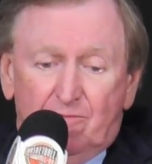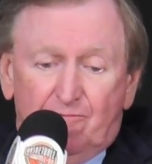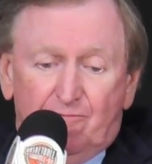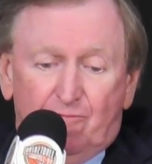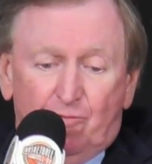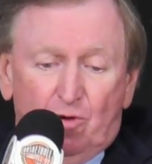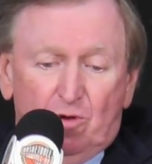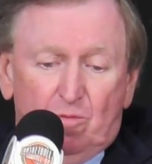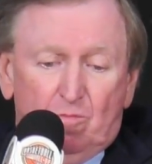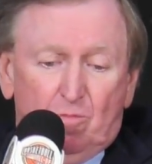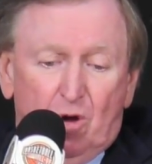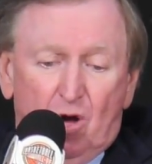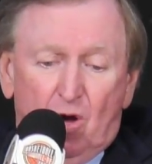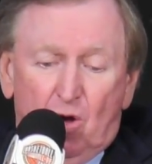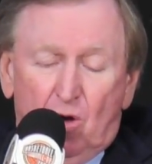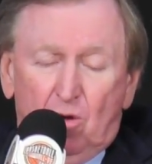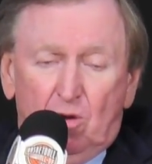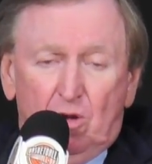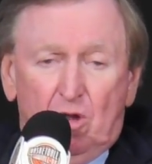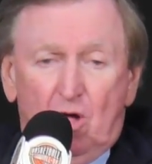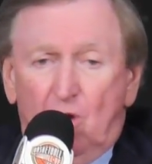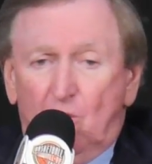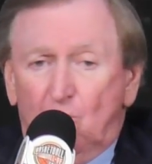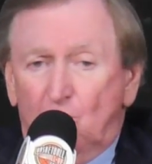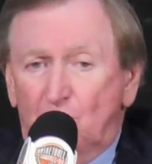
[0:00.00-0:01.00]

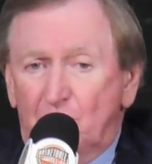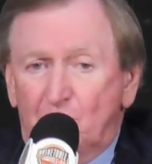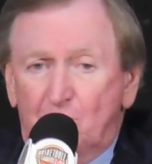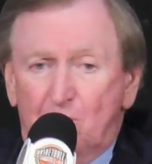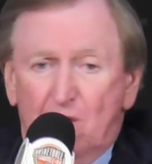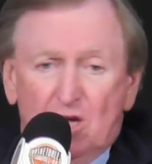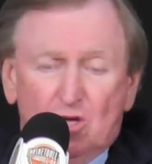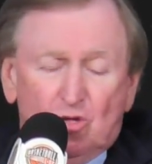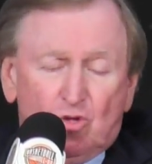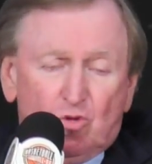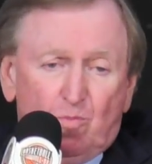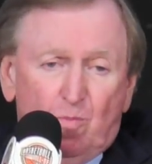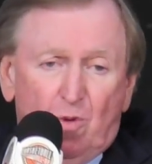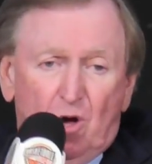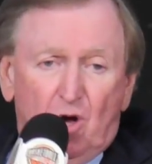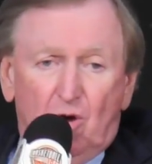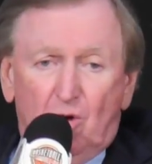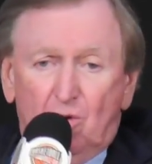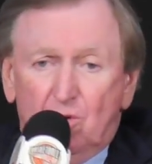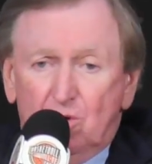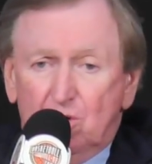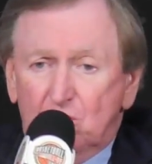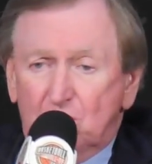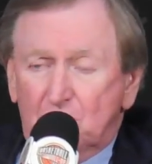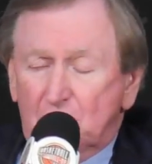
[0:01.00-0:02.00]
football, along with
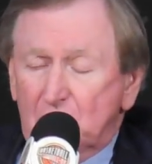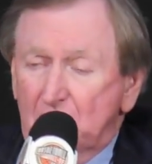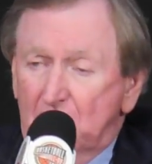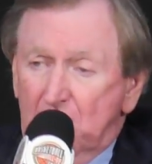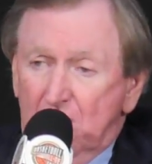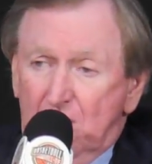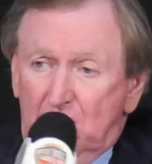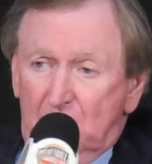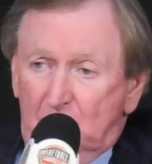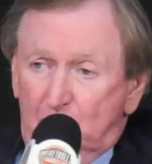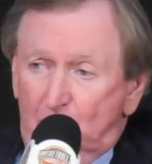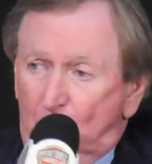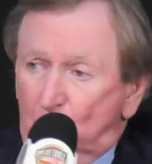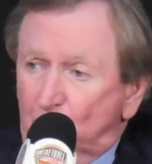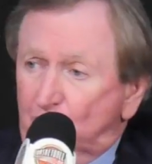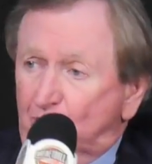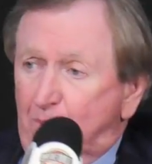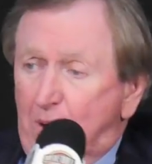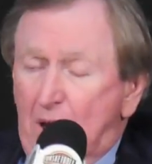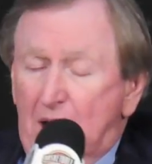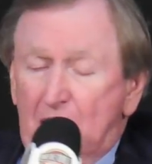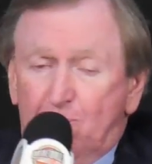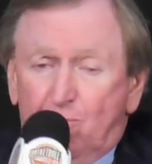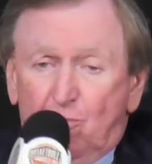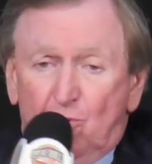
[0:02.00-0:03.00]
baseball, is
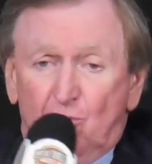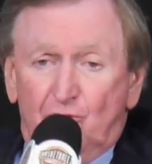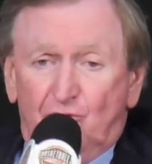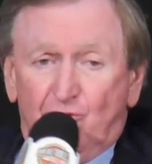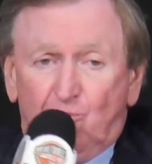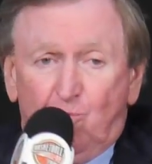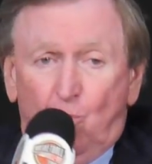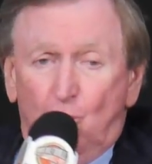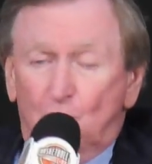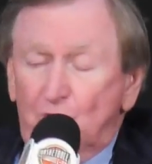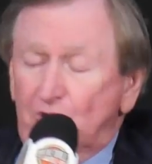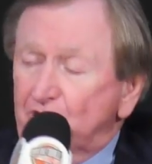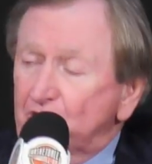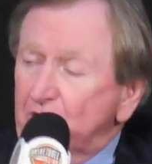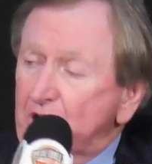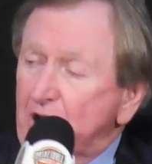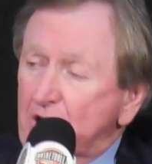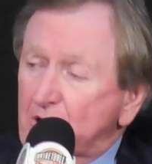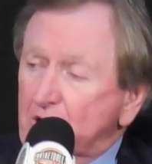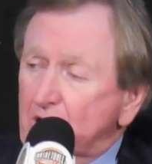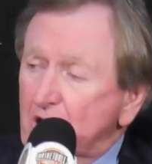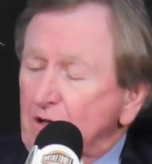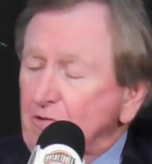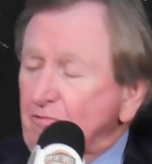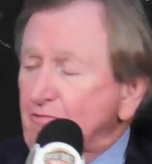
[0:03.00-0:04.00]
most popular sports in
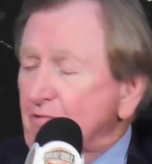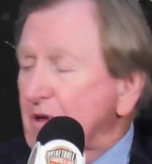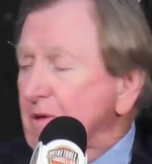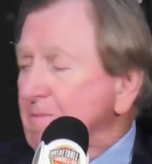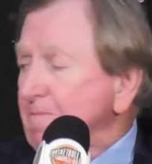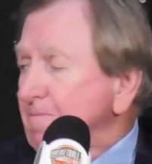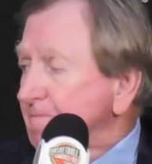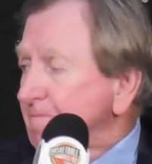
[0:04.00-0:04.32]
our country.